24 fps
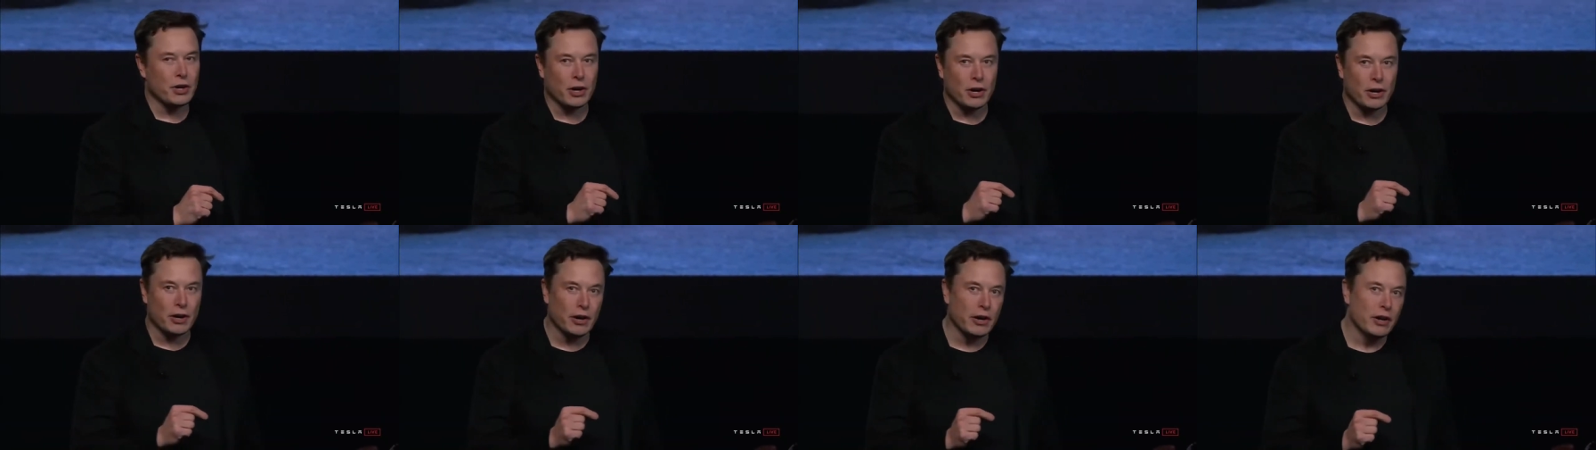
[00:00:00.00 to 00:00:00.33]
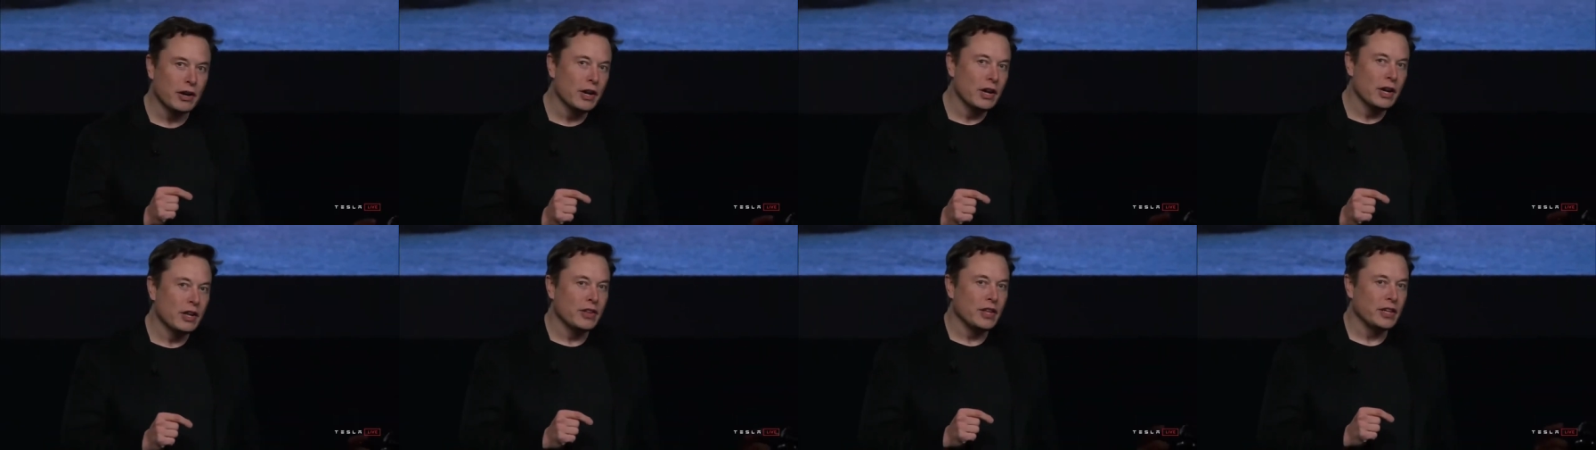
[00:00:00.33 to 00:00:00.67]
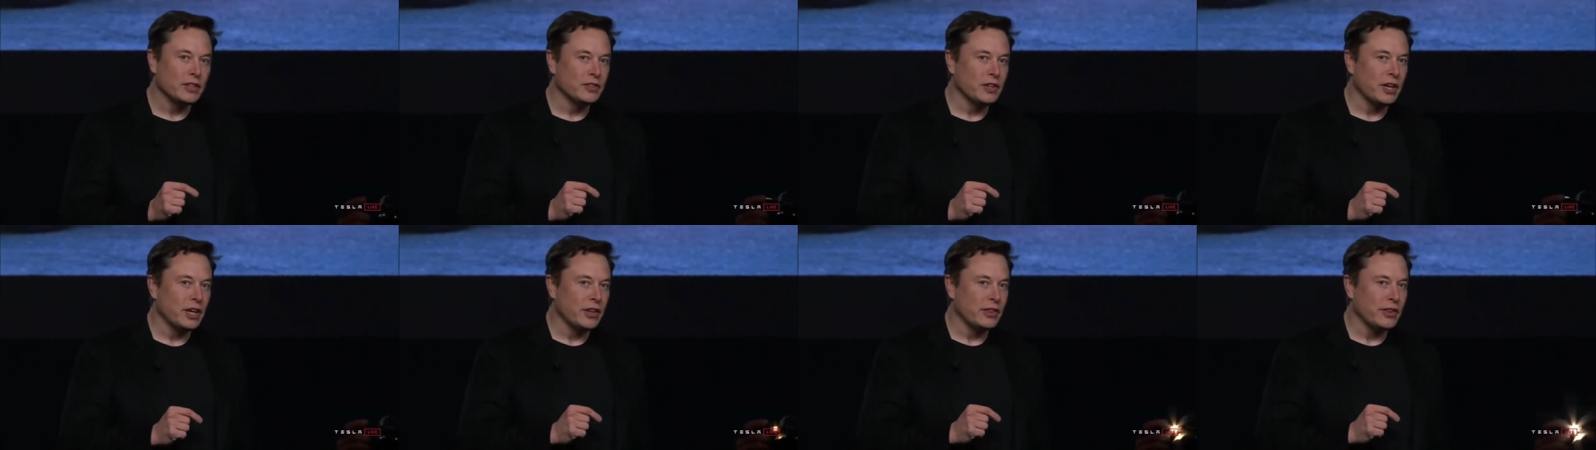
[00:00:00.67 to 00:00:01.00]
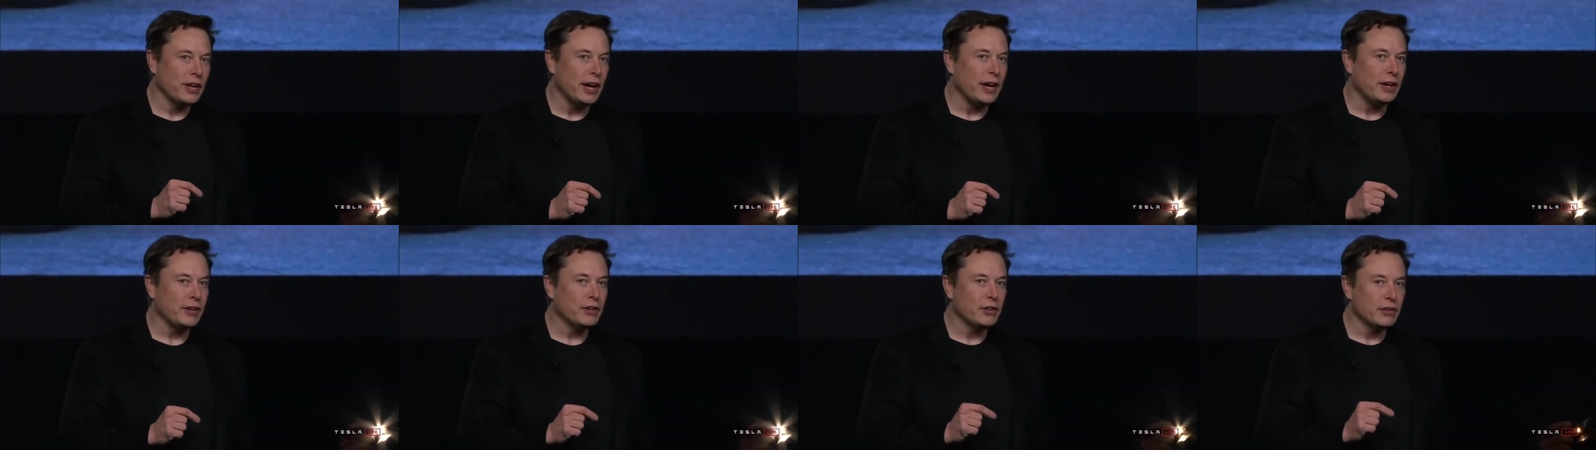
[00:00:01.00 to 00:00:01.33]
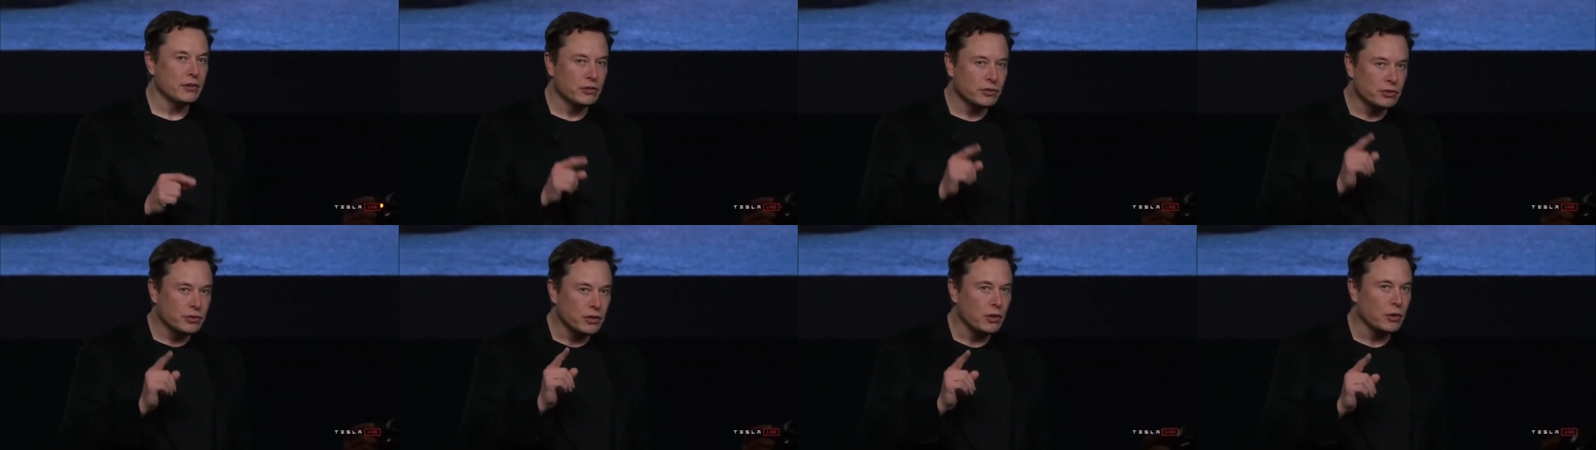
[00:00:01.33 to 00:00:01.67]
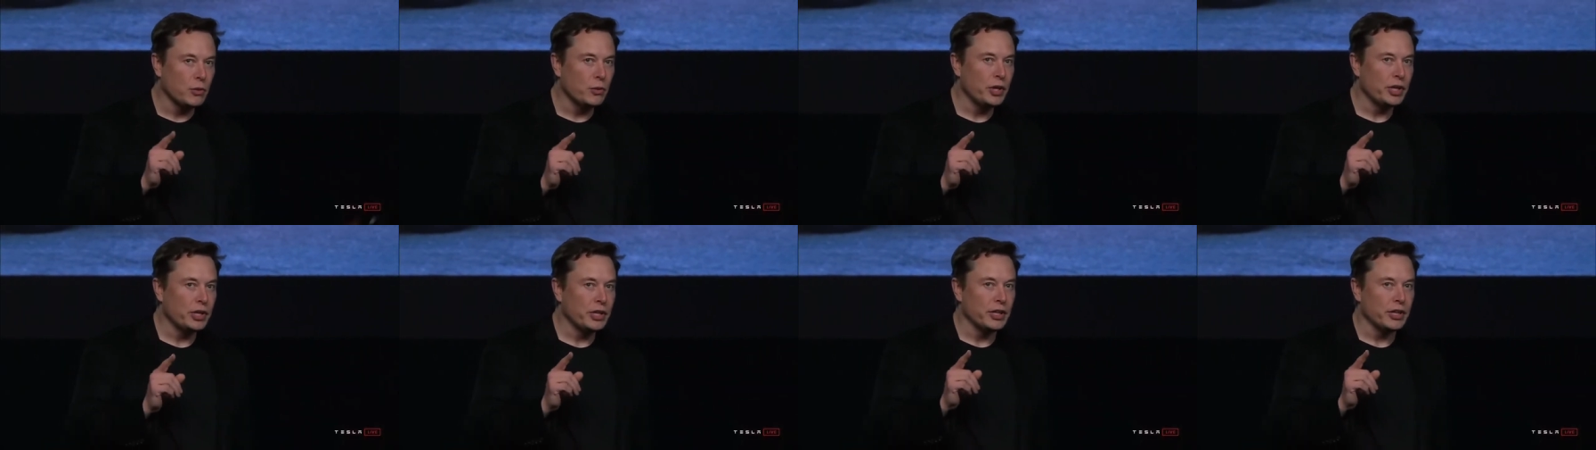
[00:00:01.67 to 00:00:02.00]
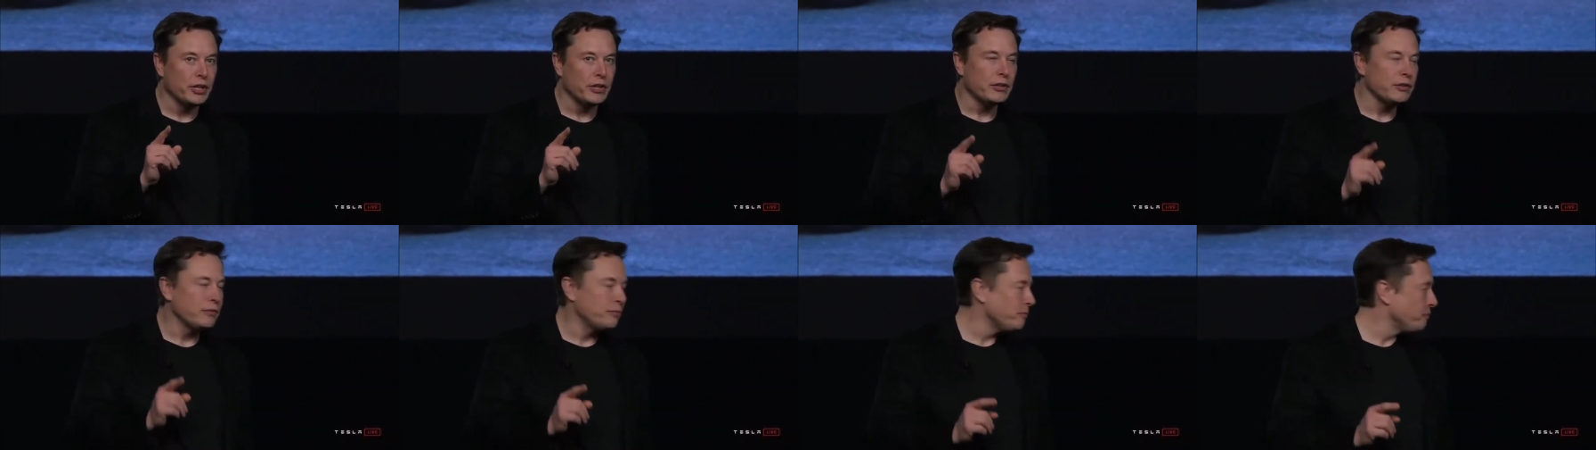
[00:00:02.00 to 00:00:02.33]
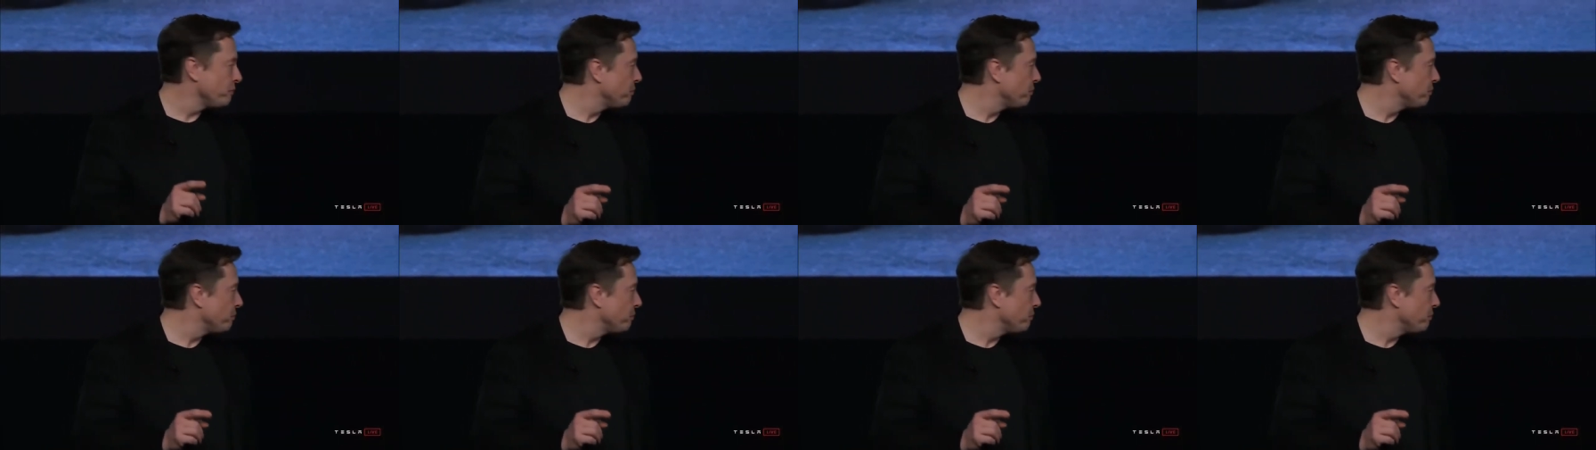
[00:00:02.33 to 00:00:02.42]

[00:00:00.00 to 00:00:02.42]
car that's like that. So we did.